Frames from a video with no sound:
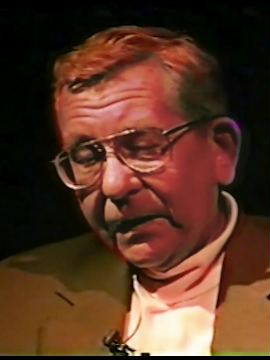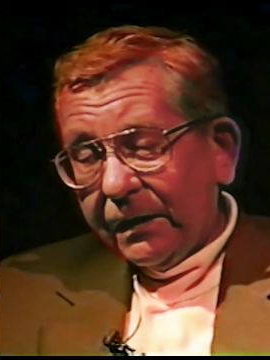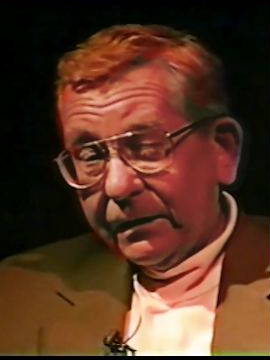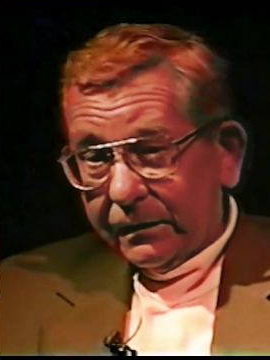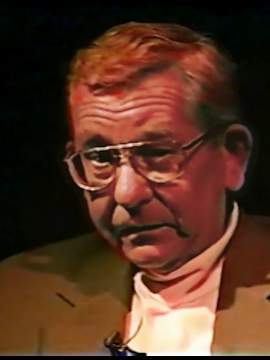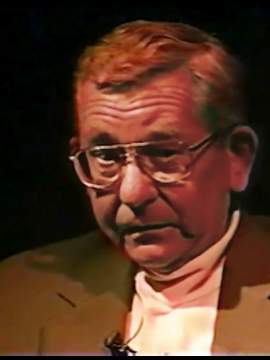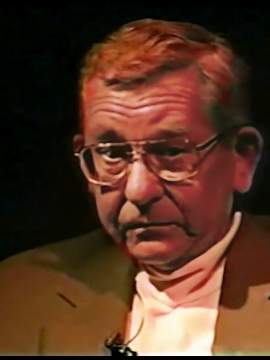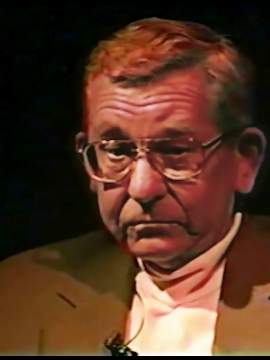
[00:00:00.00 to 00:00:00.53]

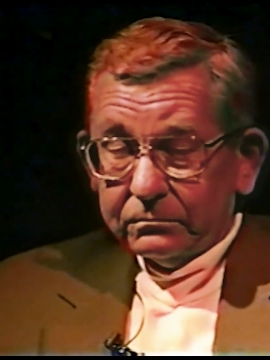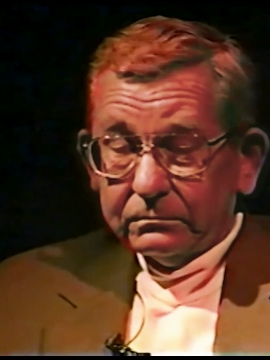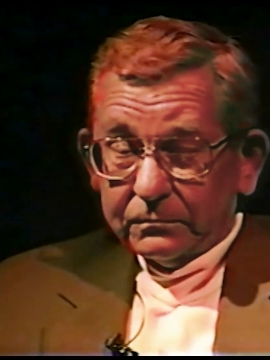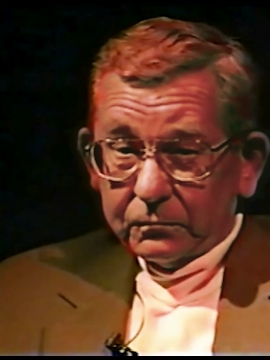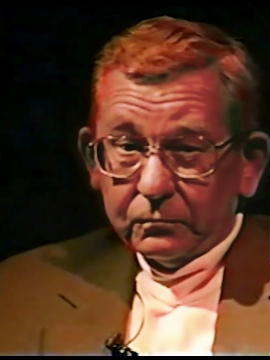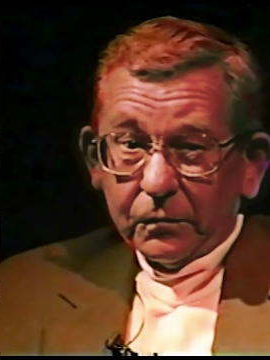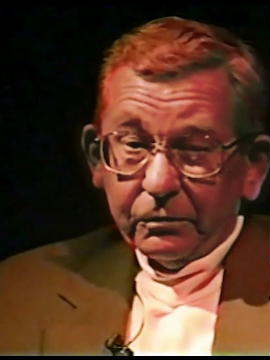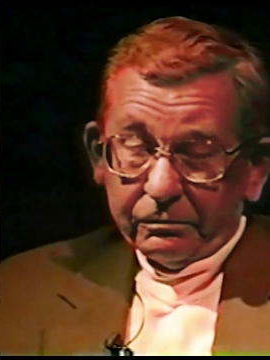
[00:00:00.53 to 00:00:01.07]

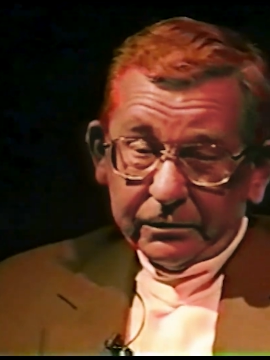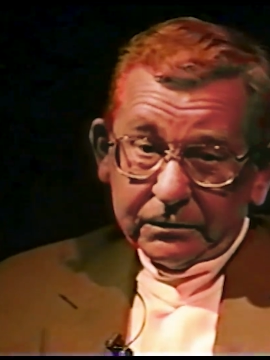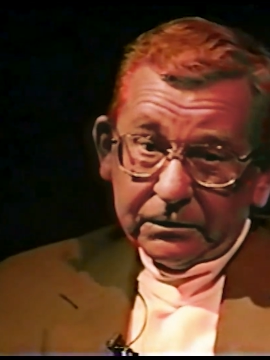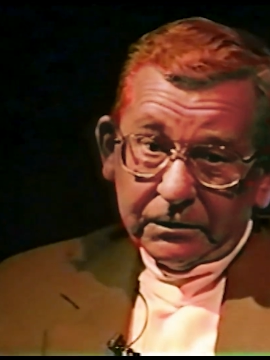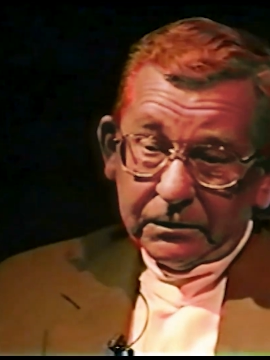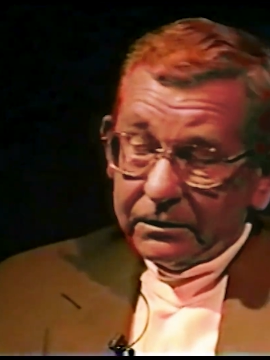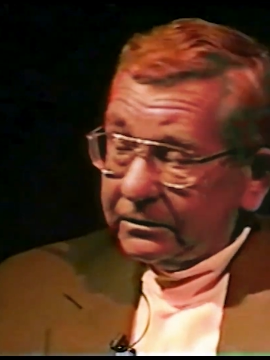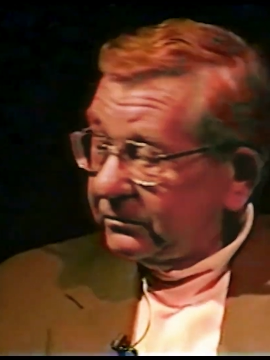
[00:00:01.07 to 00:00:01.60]
were
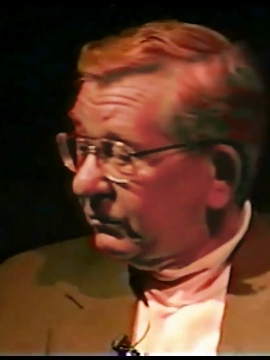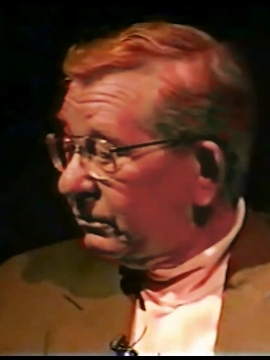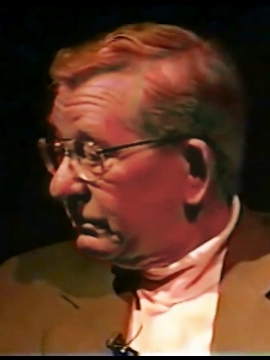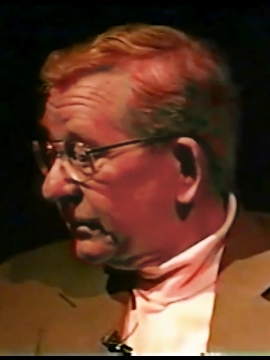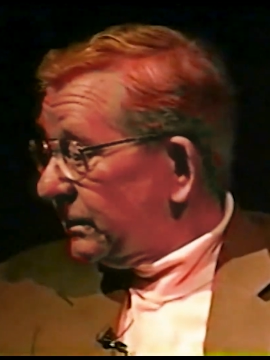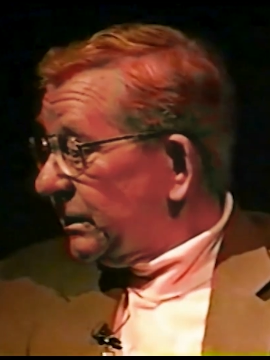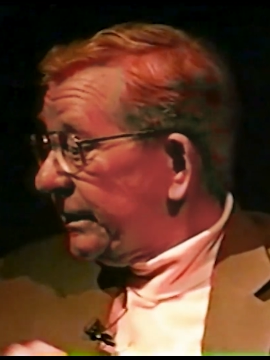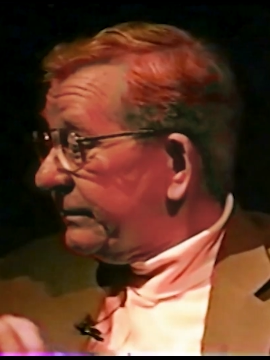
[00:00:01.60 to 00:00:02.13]
at Grover
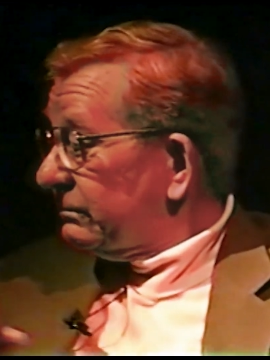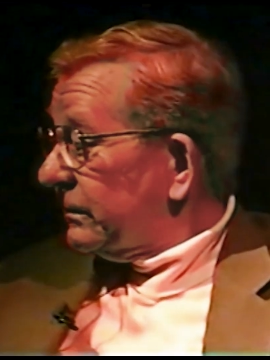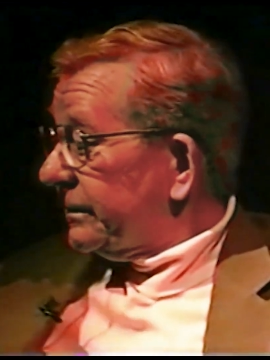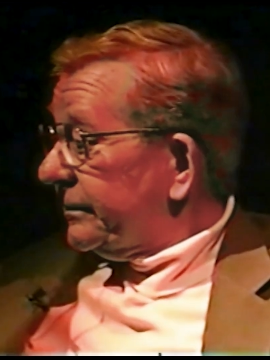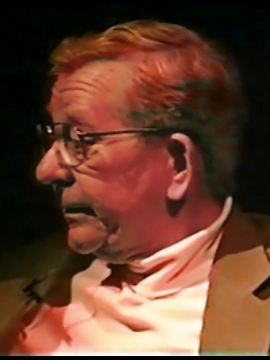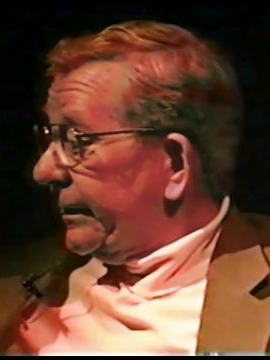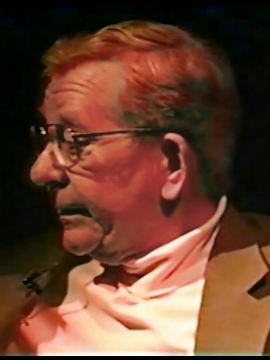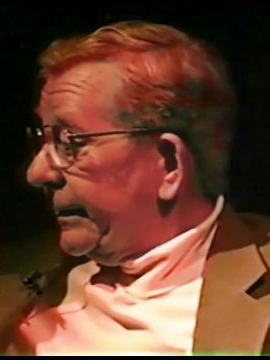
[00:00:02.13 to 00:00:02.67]
Cleveland.
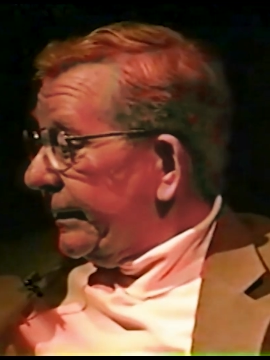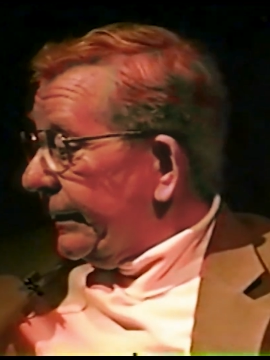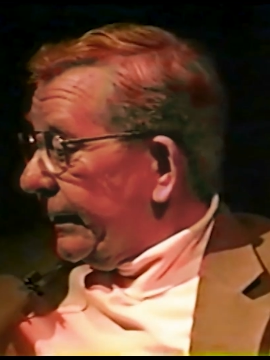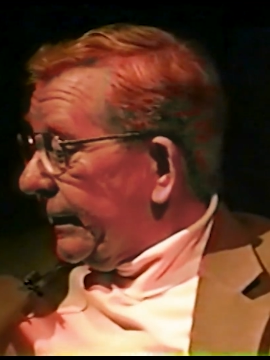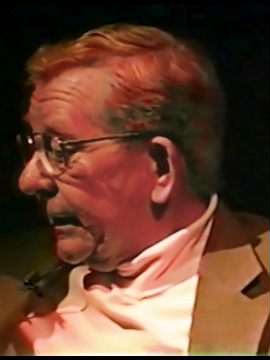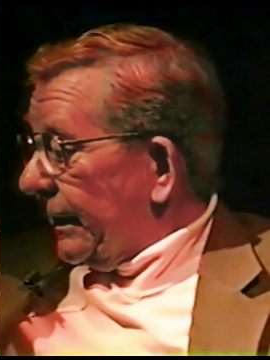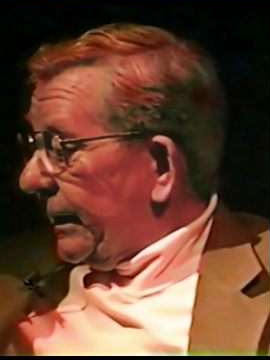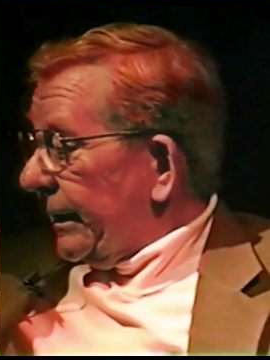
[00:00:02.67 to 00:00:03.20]
Right,
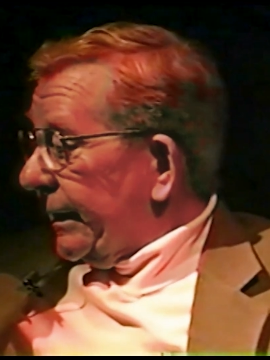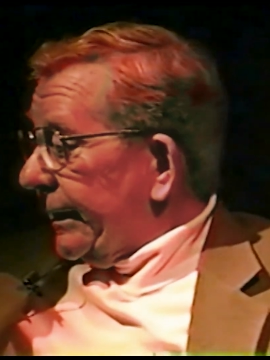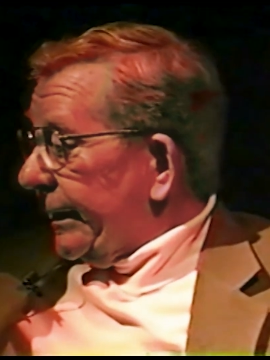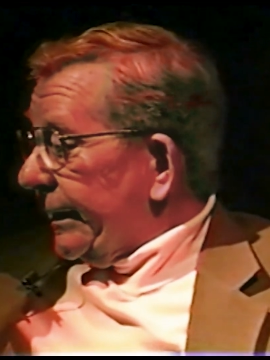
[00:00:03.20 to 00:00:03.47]
right.